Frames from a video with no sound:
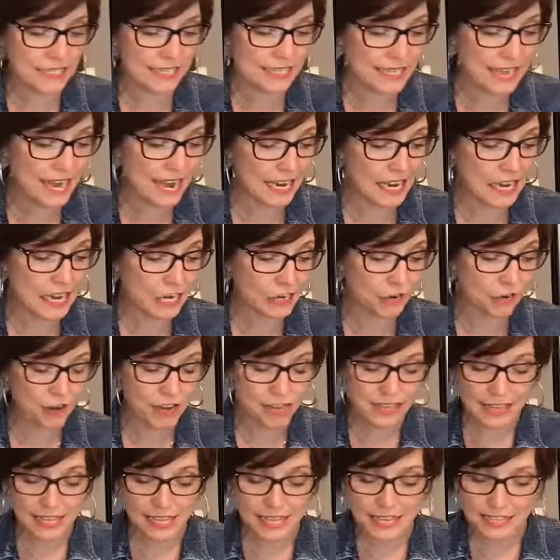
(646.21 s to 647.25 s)
Second
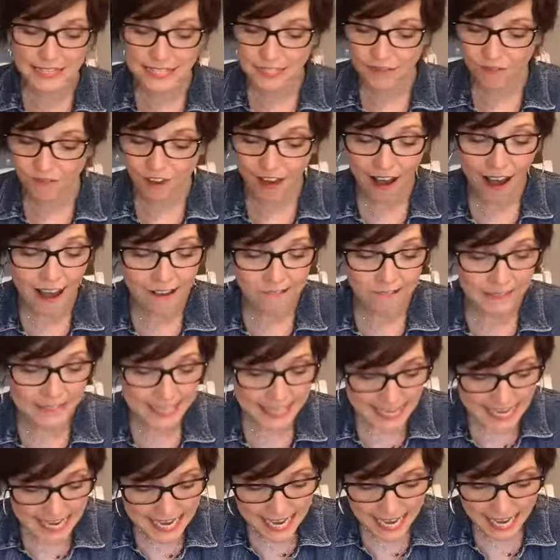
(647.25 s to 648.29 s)
Corinthians five
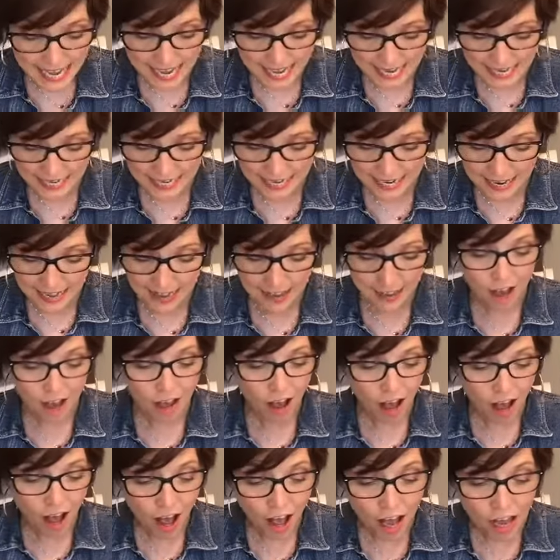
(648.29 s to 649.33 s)
ten
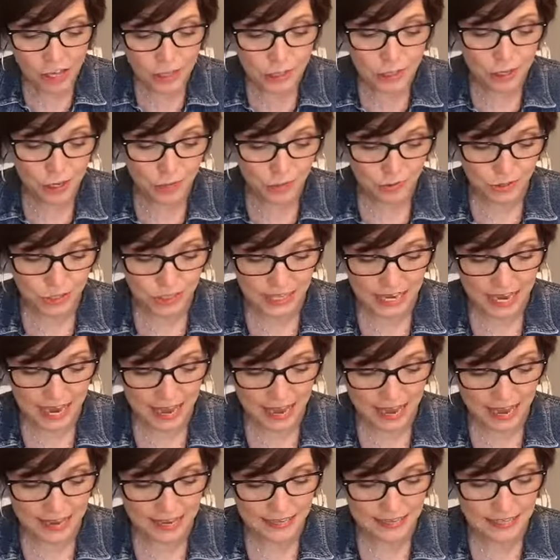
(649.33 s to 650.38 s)
also
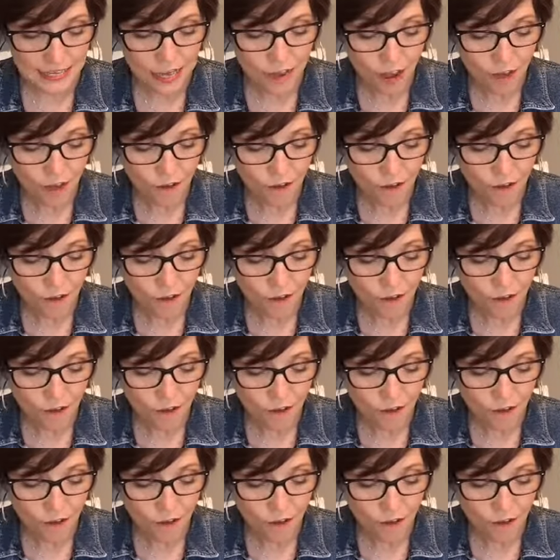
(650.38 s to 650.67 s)
says,